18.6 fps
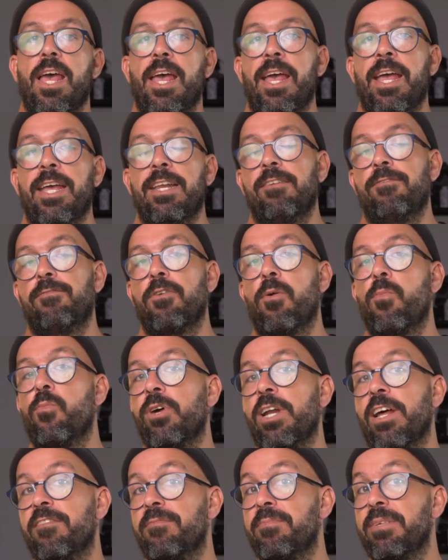And from what
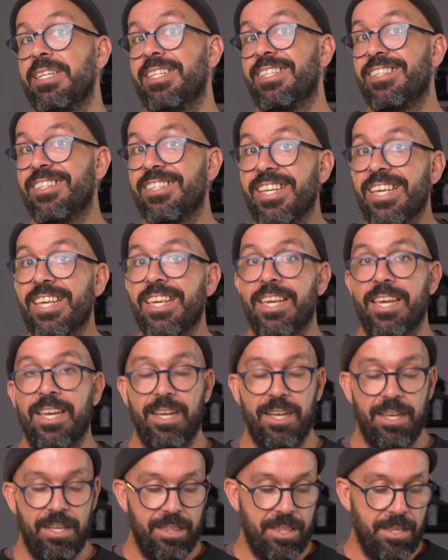I've been
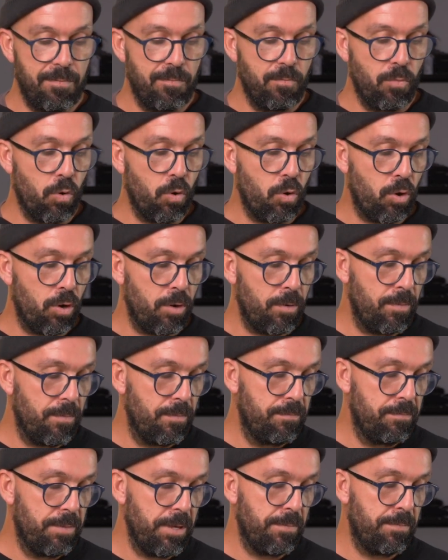seeing, the more
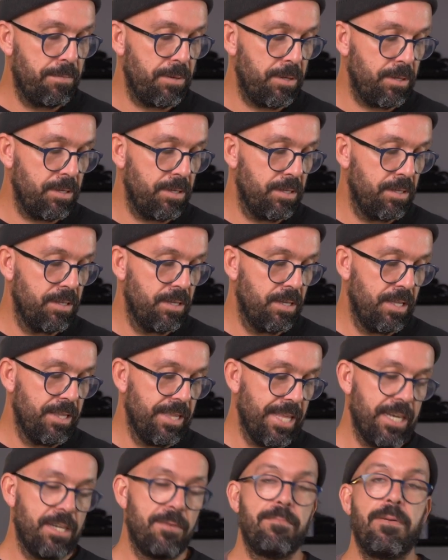people
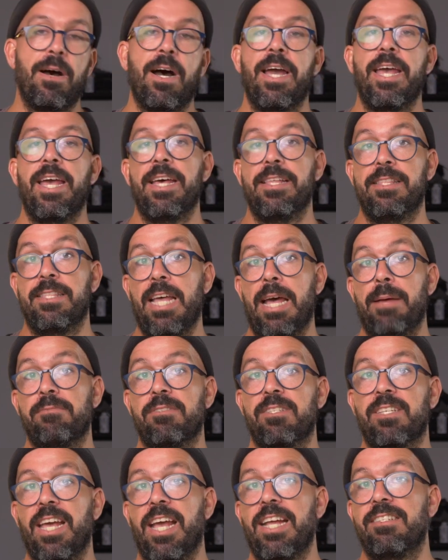that buy Adapt
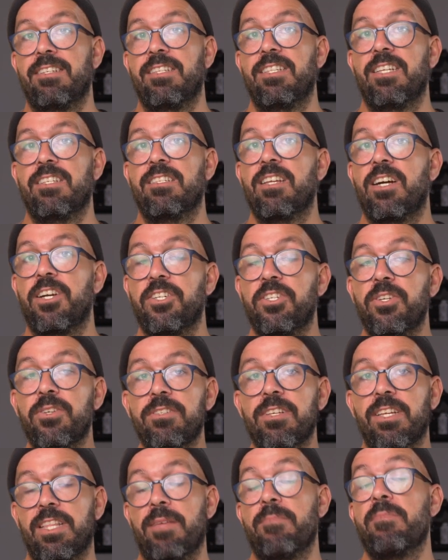skates and they start
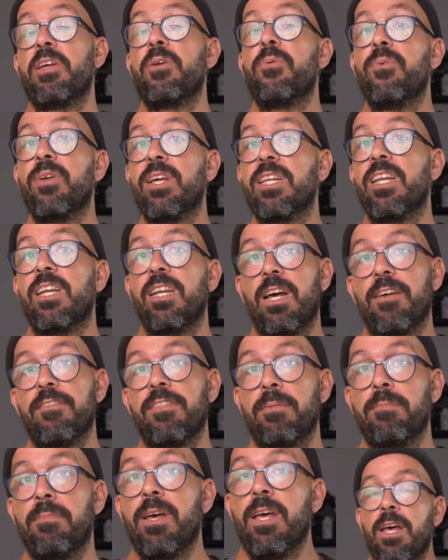using them, they really love
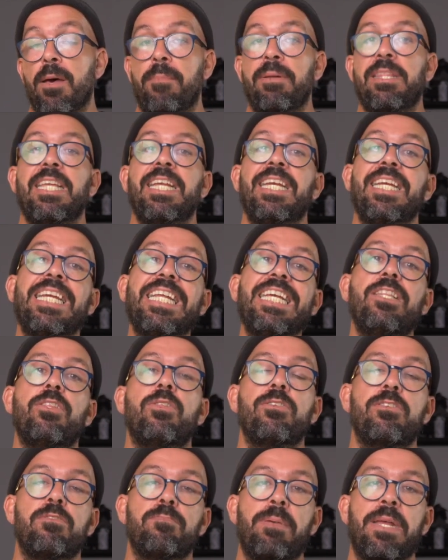them, but they need
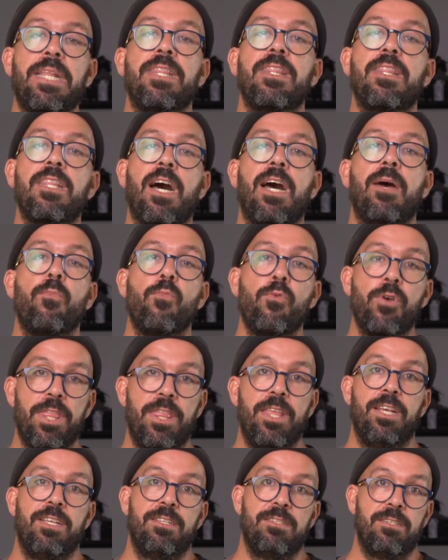to spend time with
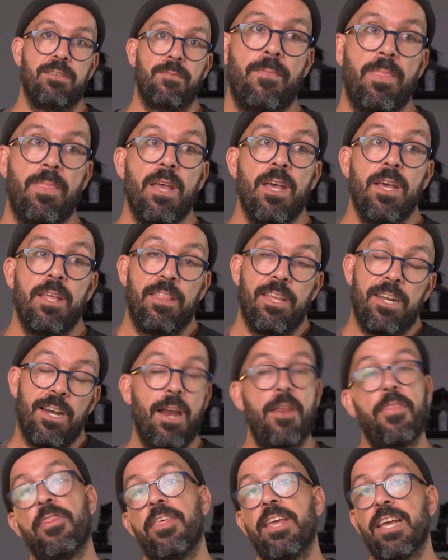this. There
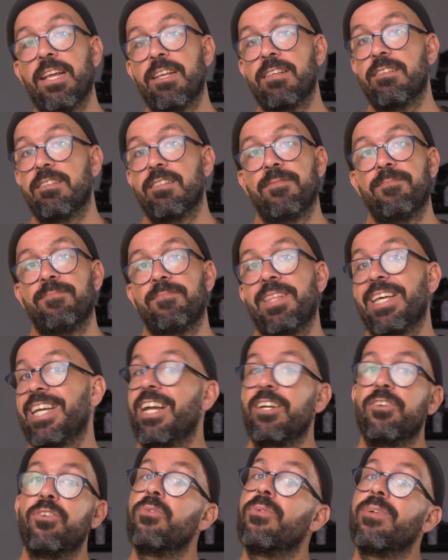are things that
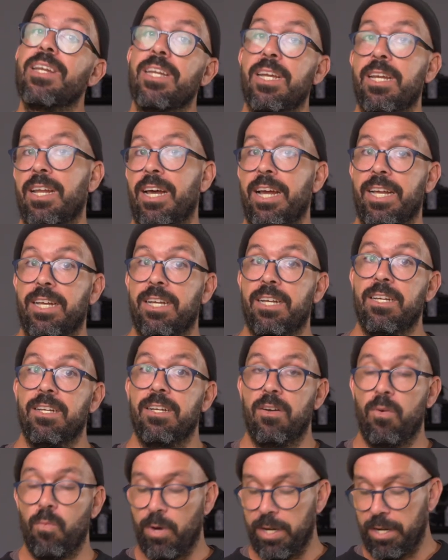I don't really like.
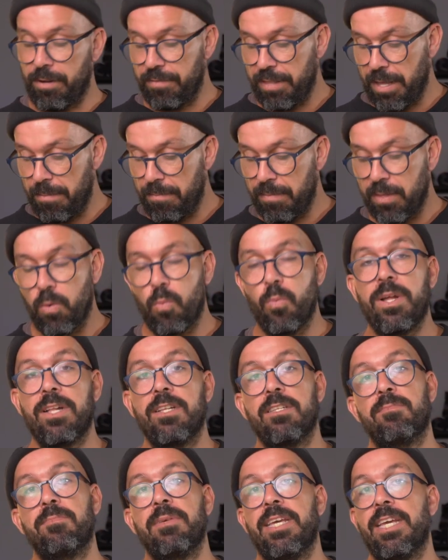One of them, the
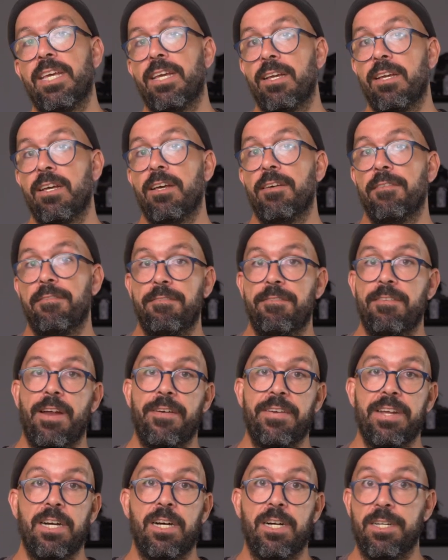wheels being
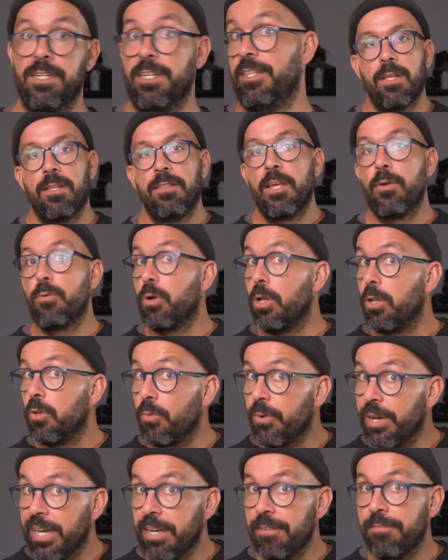very hard. They were all
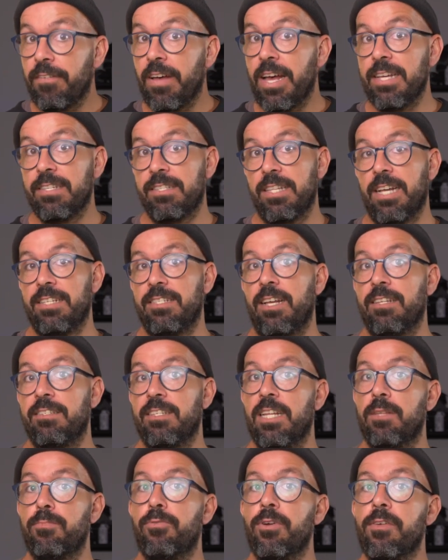really fast, as I
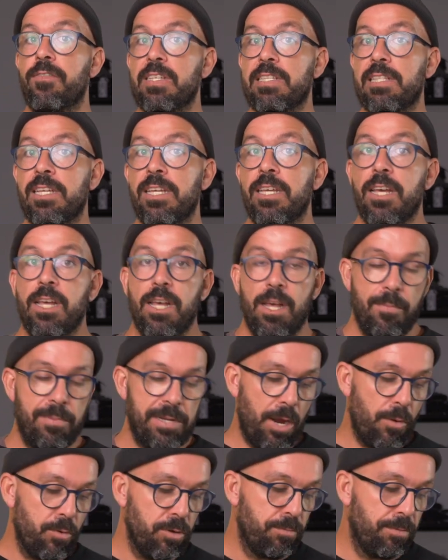said previously, but
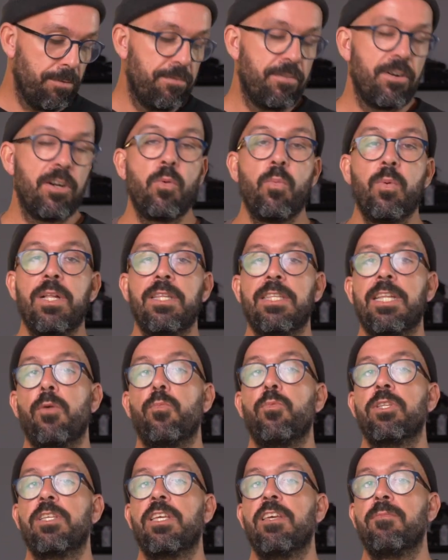I would prefer a wheel that
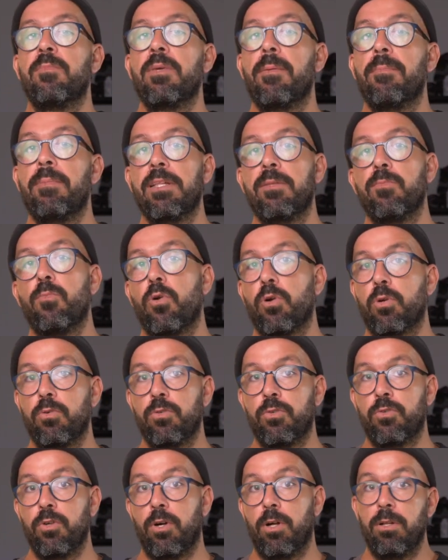would give me a bit more
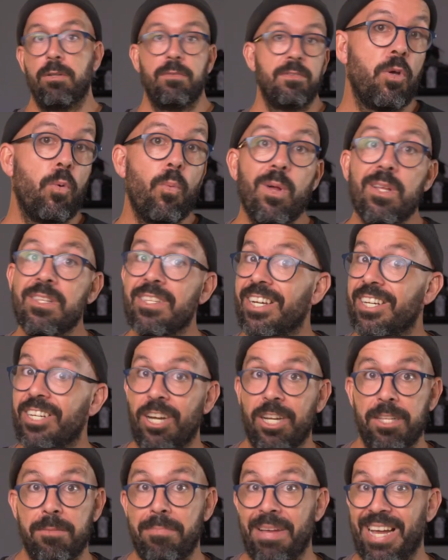control. The wheels are
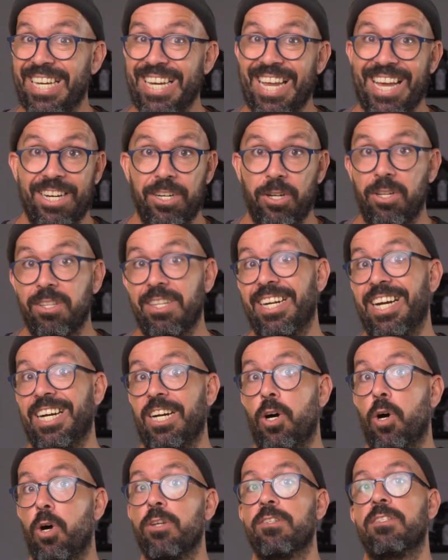not bad at all. They
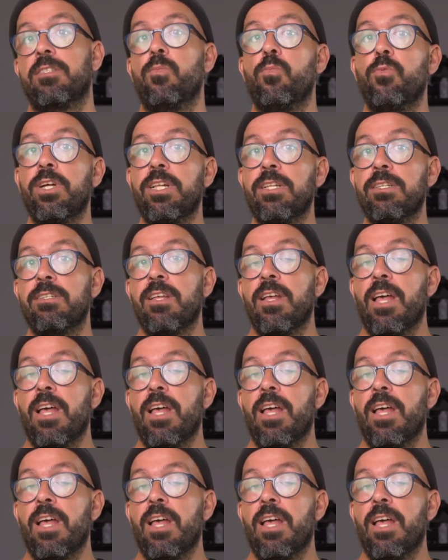are awesome wheels.